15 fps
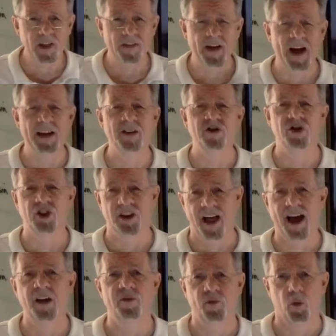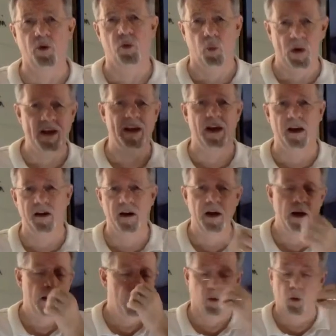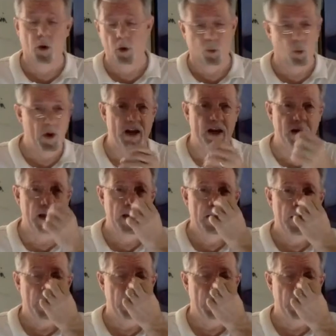That is July 4th weekend or, or week.